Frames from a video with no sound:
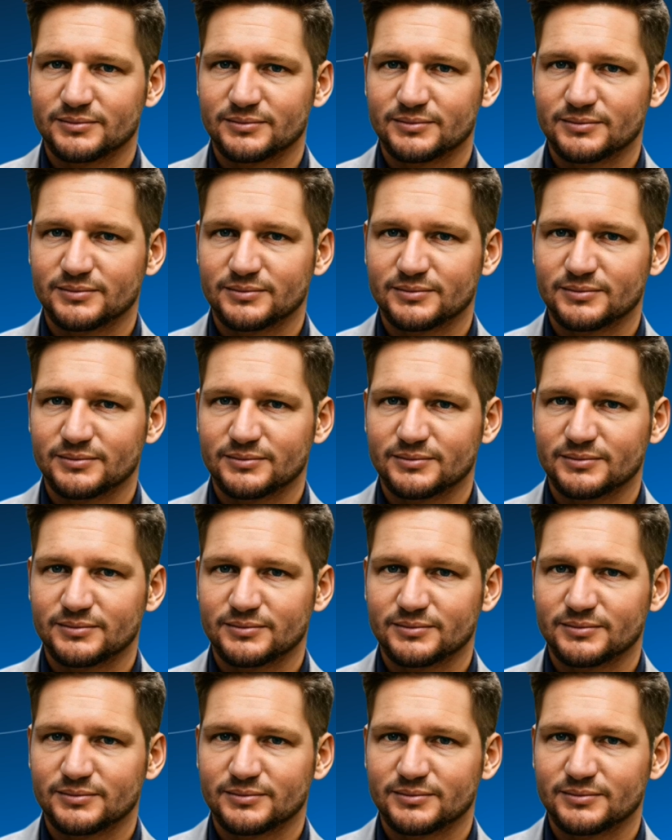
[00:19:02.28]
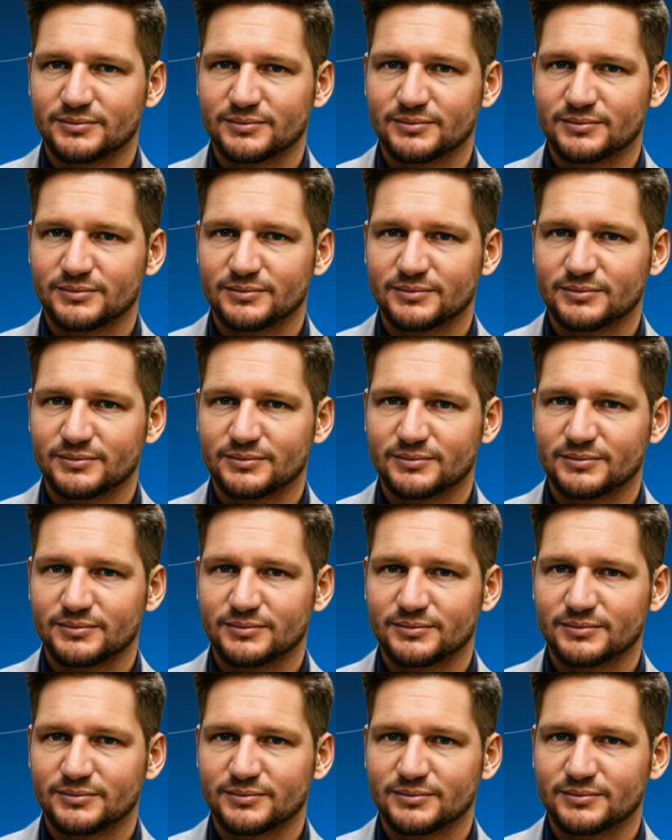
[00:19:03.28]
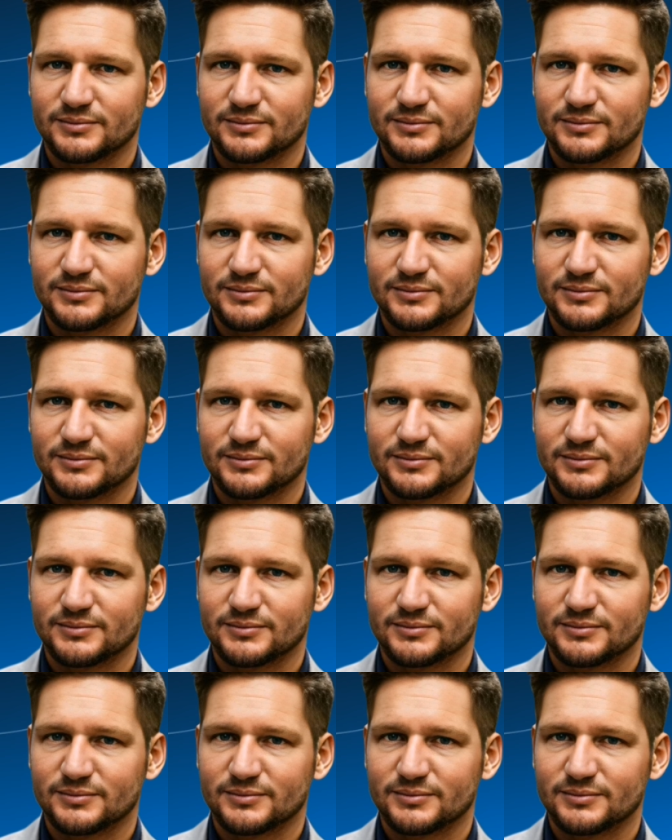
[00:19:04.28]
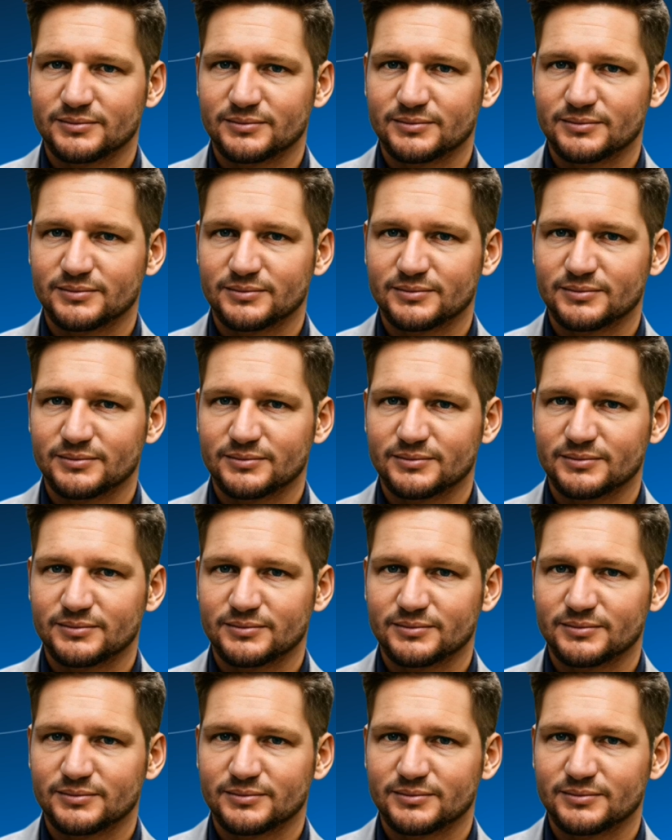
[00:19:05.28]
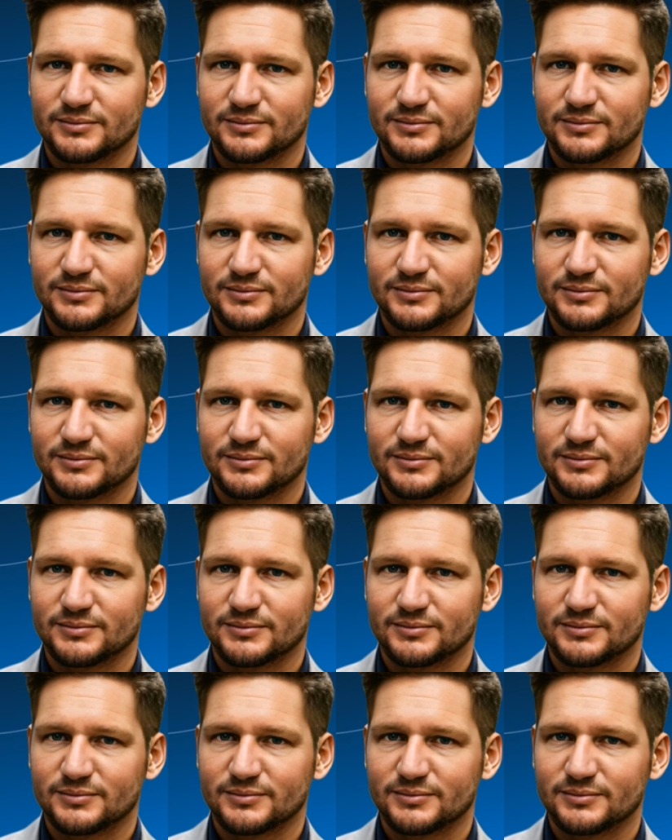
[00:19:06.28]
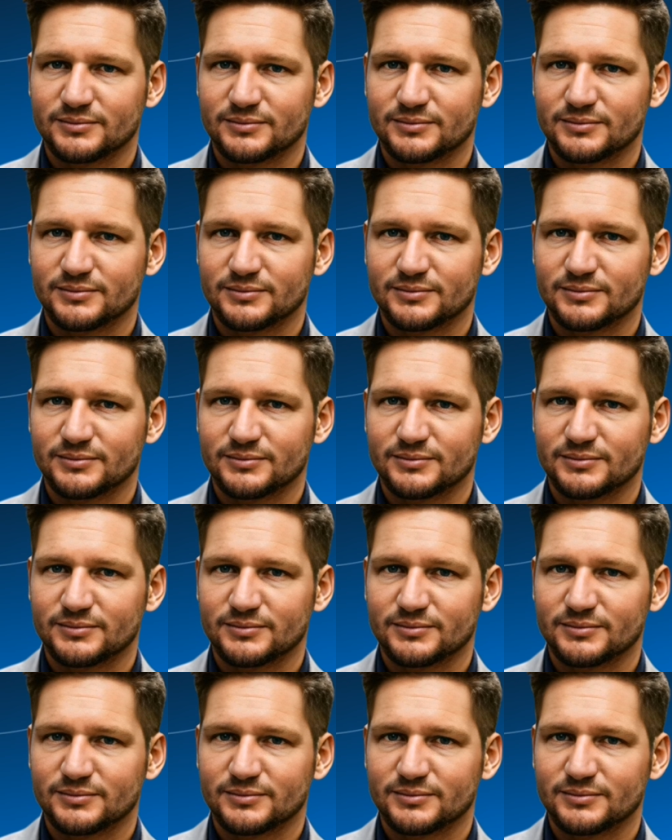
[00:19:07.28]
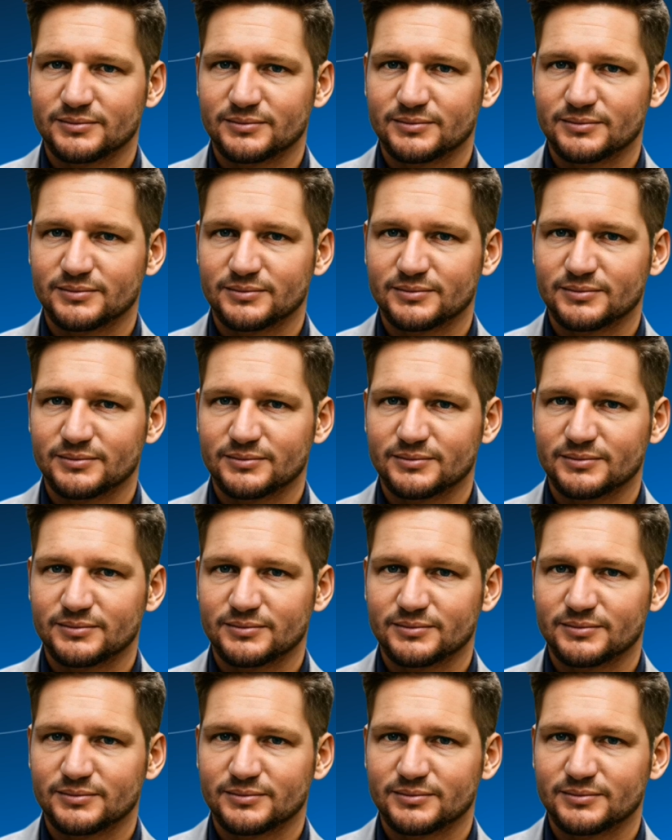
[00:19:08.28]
[no speech]